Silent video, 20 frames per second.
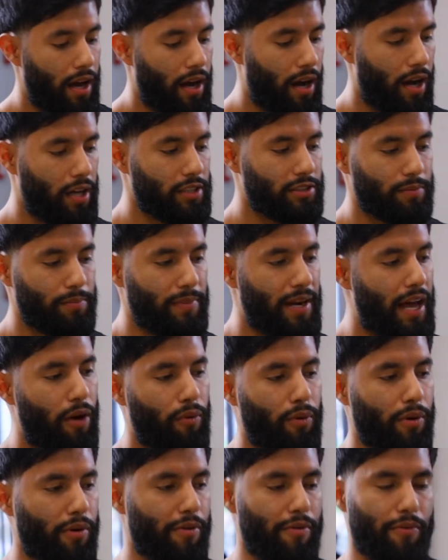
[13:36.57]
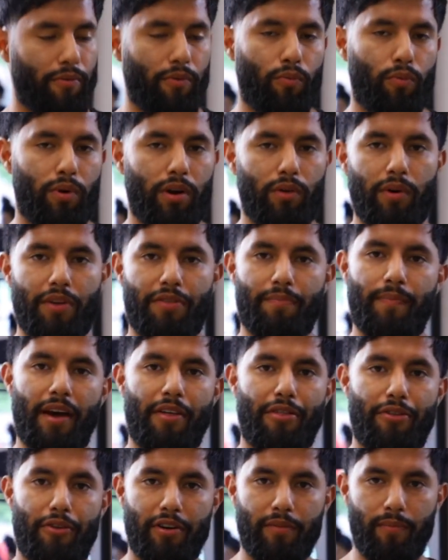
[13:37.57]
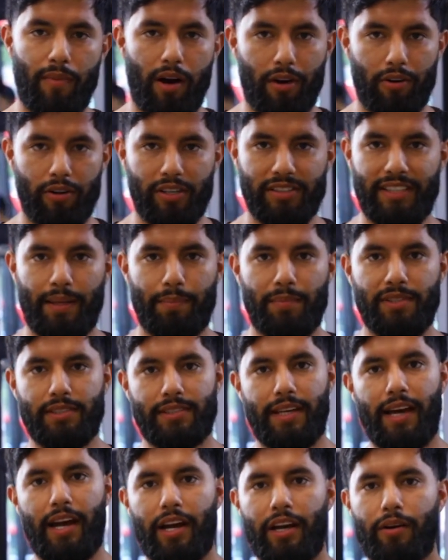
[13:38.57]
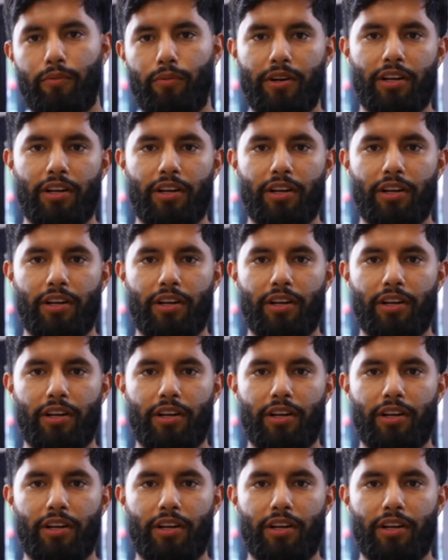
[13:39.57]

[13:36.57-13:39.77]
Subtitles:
Awesome, now we're with my third model. His name is Garen.